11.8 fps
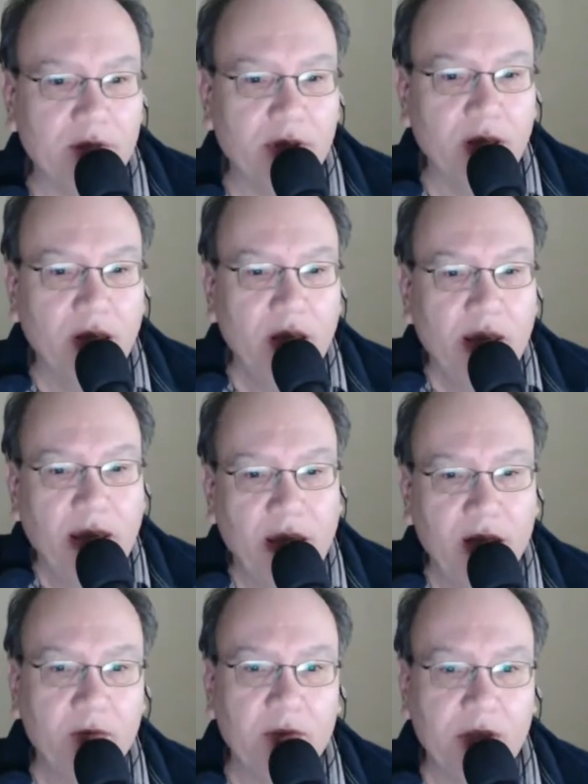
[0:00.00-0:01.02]
He
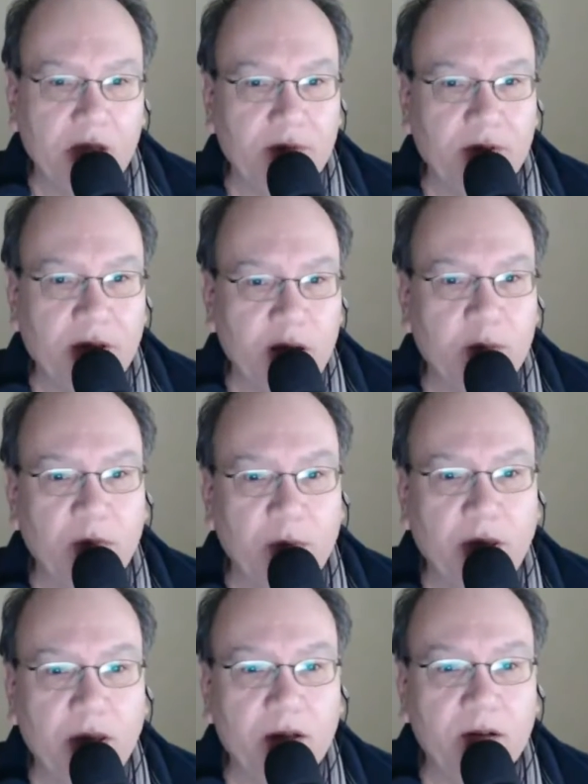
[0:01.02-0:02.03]
handled himself in a humble
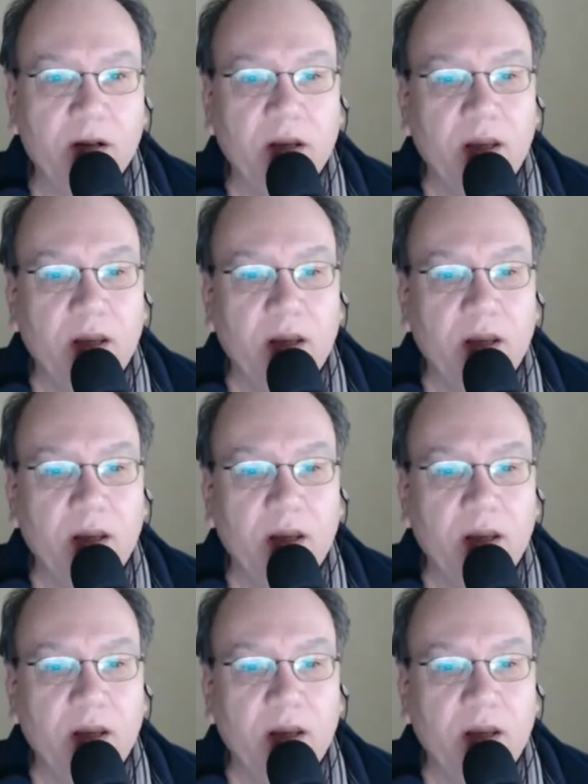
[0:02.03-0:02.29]
manner,